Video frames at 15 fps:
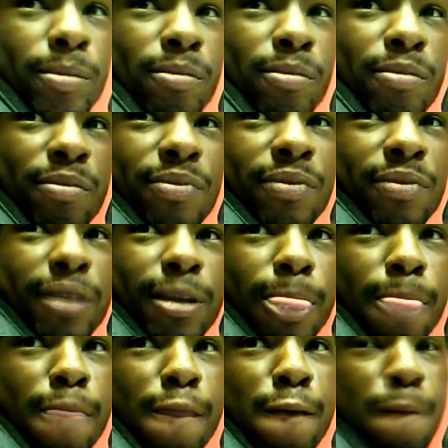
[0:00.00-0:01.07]
This is
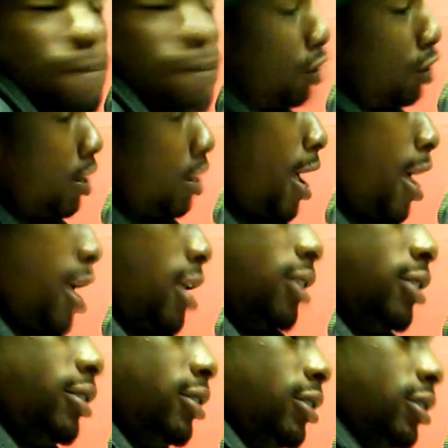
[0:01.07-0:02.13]
WRBS, but I want to
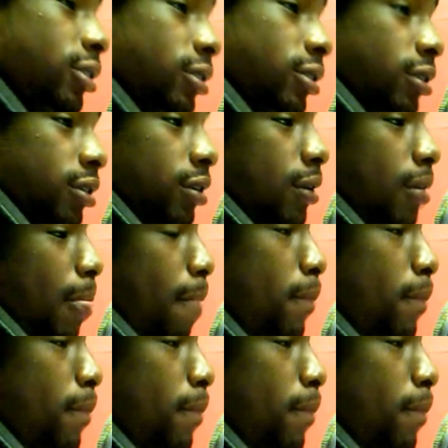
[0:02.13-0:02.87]
hear you tonight.